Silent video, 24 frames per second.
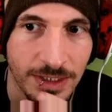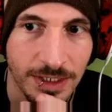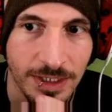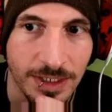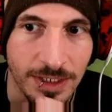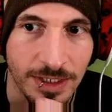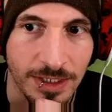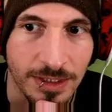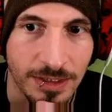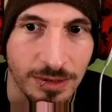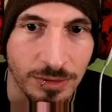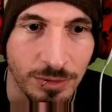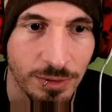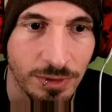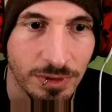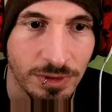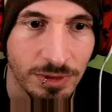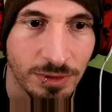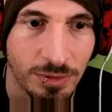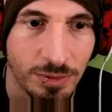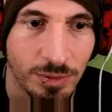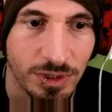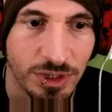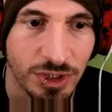Yeah,
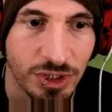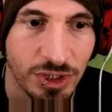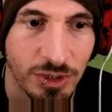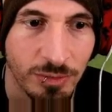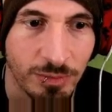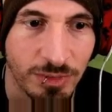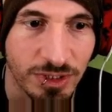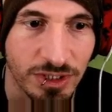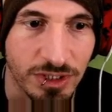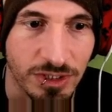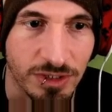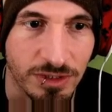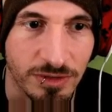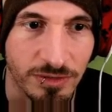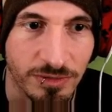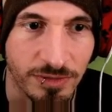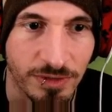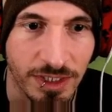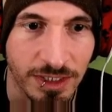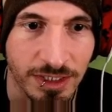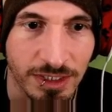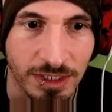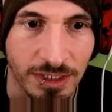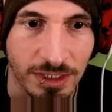we, we should be just
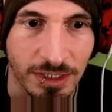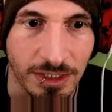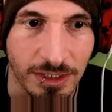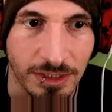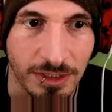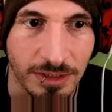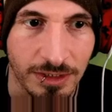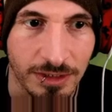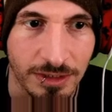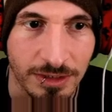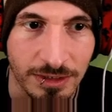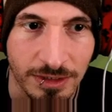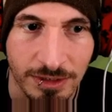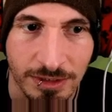fine here.